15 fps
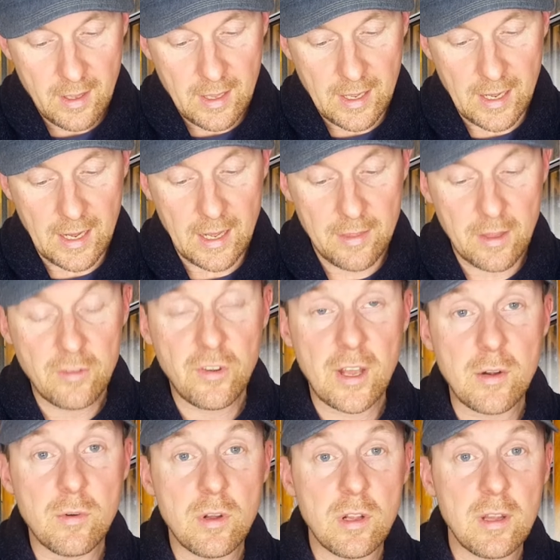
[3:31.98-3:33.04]
The
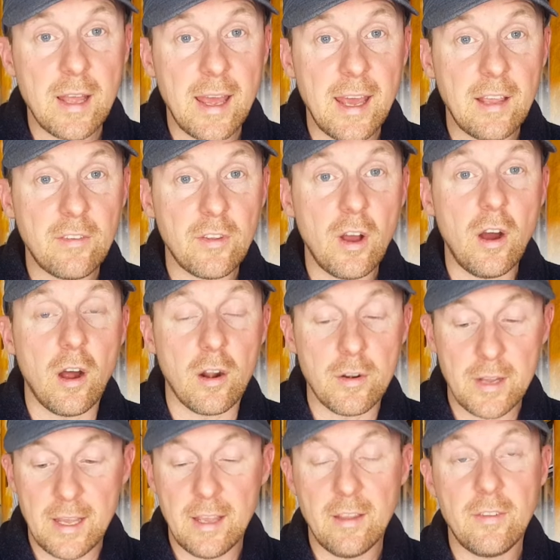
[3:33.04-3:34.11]
General
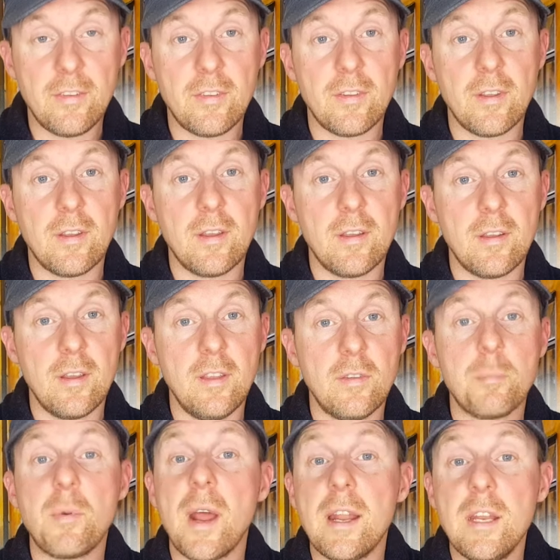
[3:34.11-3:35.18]
XR is a
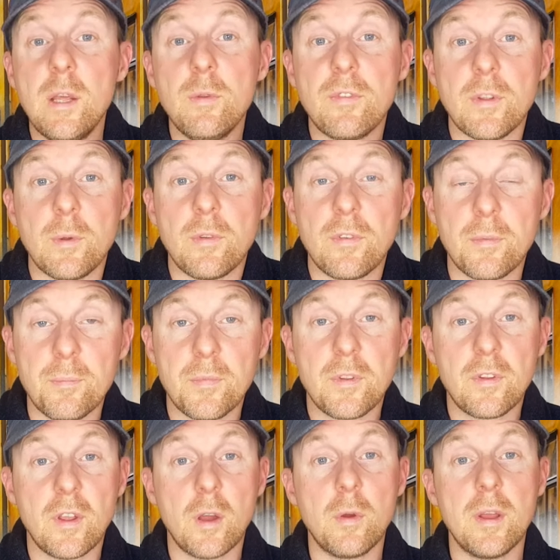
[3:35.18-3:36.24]
brand new snus.
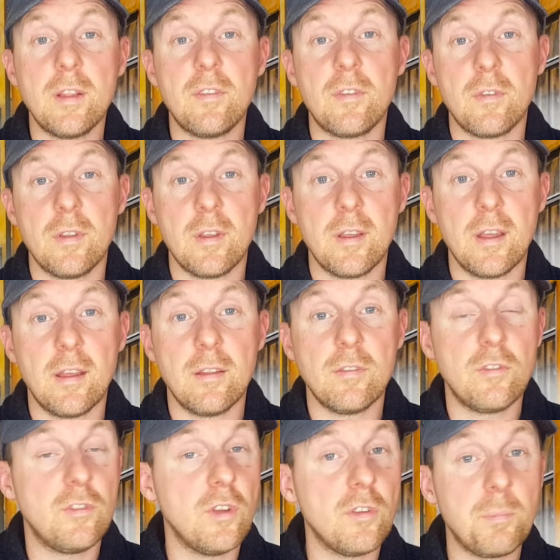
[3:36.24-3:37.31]
So it's
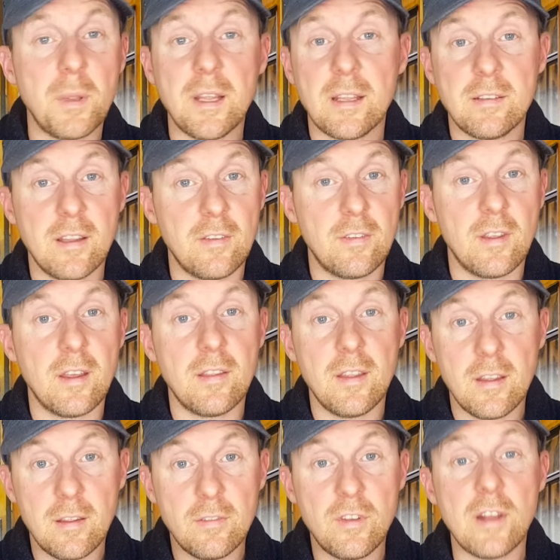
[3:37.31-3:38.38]
just been
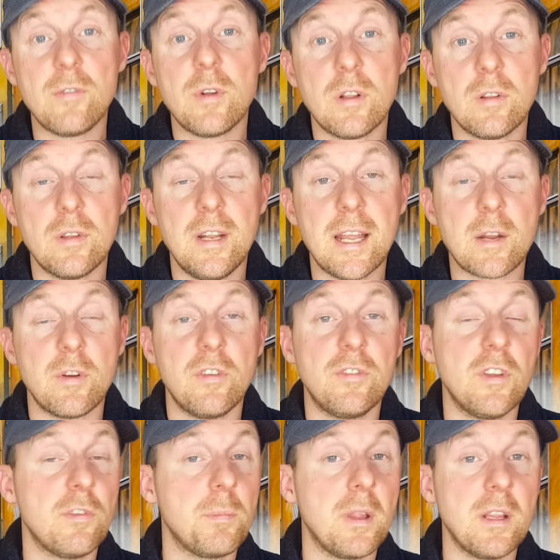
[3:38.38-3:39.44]
the General Licorice
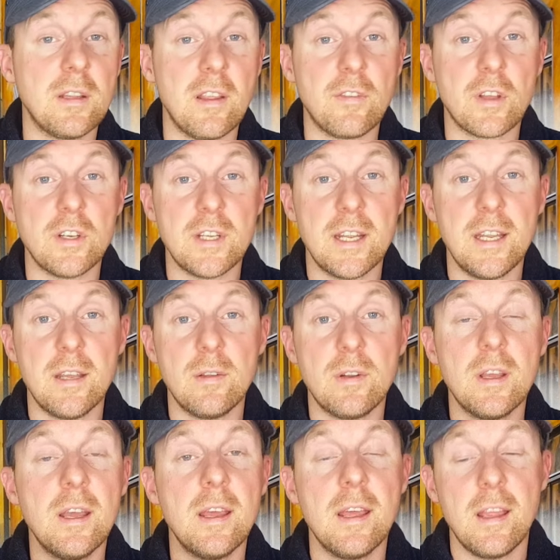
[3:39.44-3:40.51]
just been
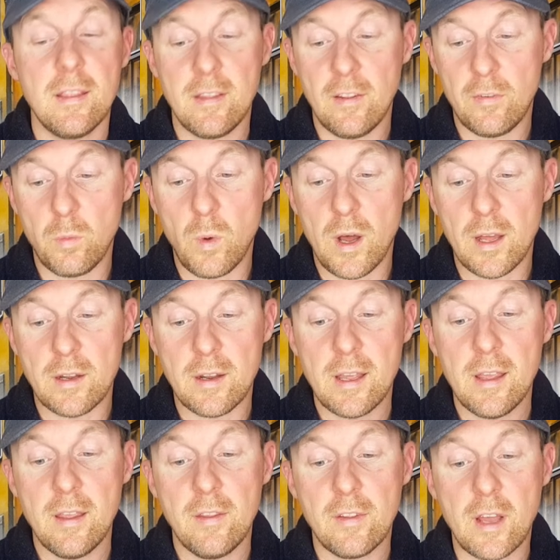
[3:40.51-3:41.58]
discontinued. This one
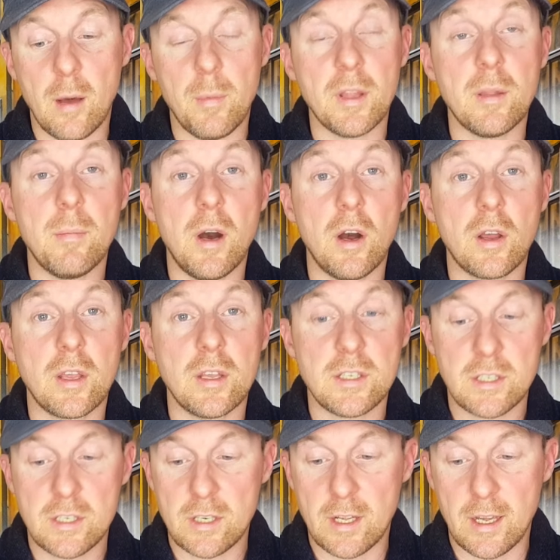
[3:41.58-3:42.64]
has come on the
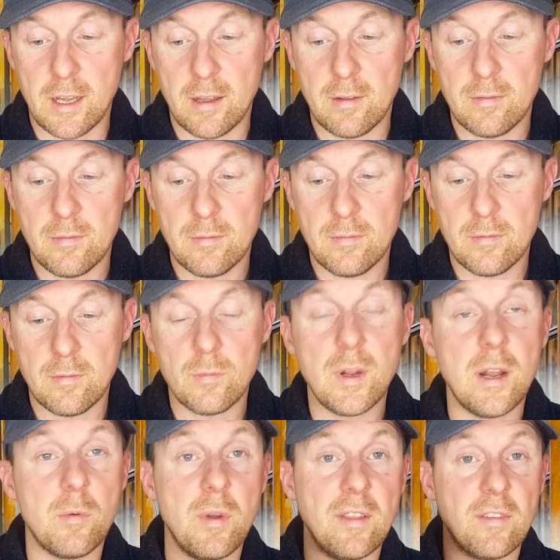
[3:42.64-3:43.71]
market
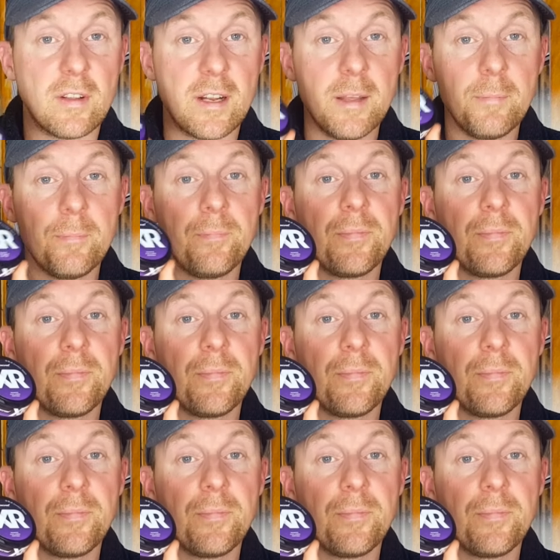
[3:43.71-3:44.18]
really recently.